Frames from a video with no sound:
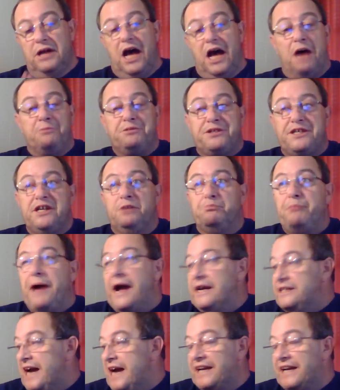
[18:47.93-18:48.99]
I'm still
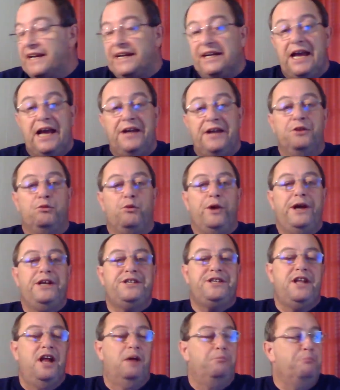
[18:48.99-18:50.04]
maintaining. And the
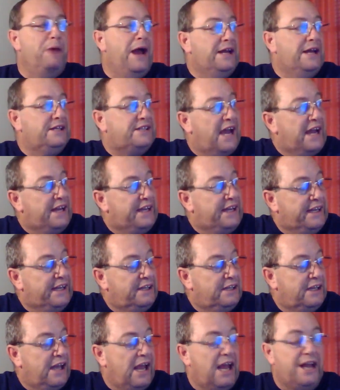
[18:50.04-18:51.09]
reason I'm maintaining
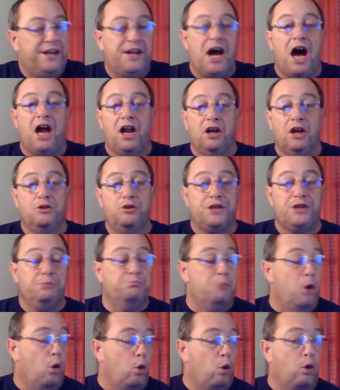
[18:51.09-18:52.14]
and not losing
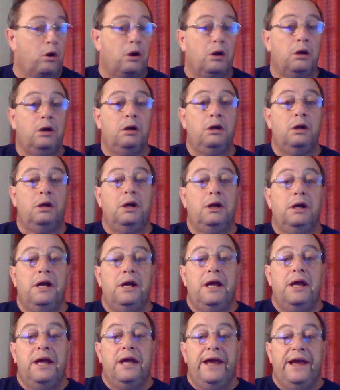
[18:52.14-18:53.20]
more
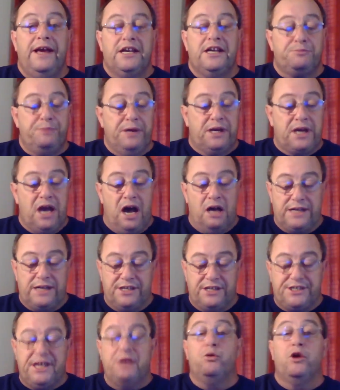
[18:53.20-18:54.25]
is because,
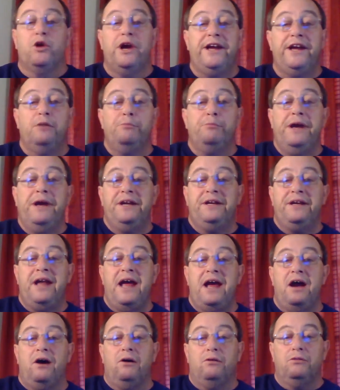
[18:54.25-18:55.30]
and see, we're intermittent
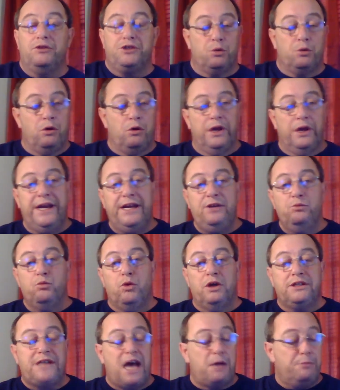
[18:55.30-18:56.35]
now. So we're only eating
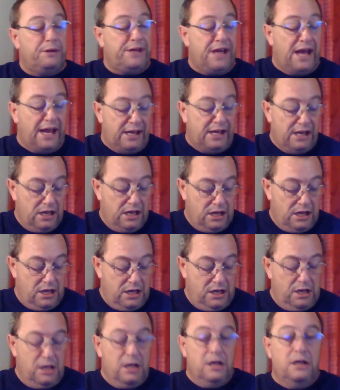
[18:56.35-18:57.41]
one time a day.
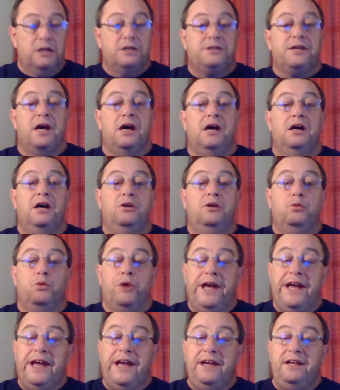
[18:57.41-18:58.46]
So
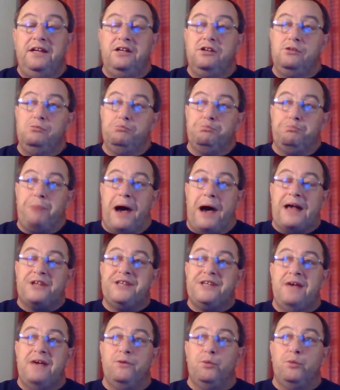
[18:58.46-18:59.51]
we eat by
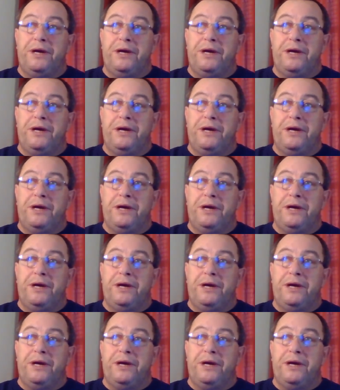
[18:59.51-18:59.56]
7.